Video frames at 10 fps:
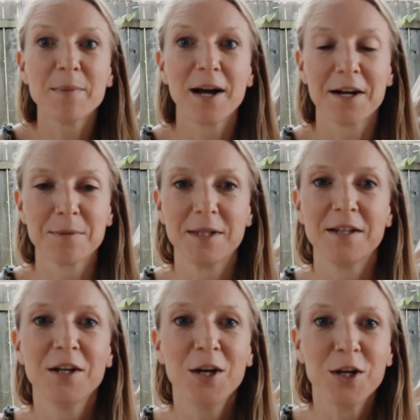my
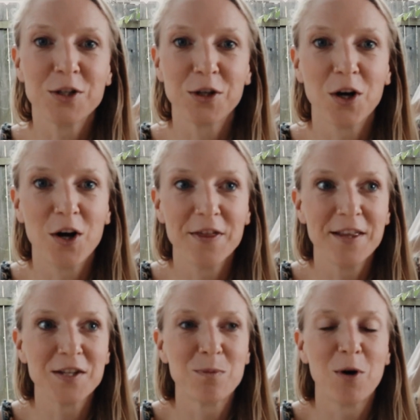husband took on
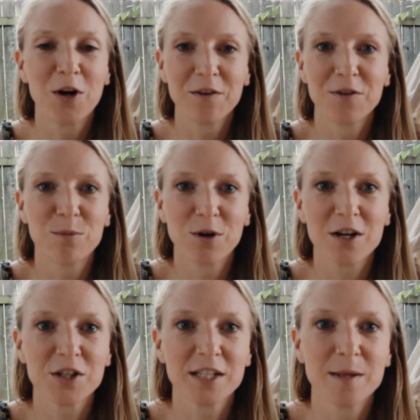this part of the
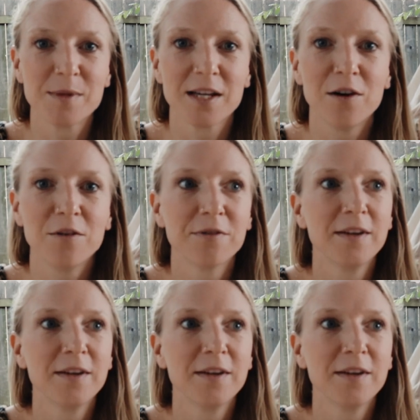project himself.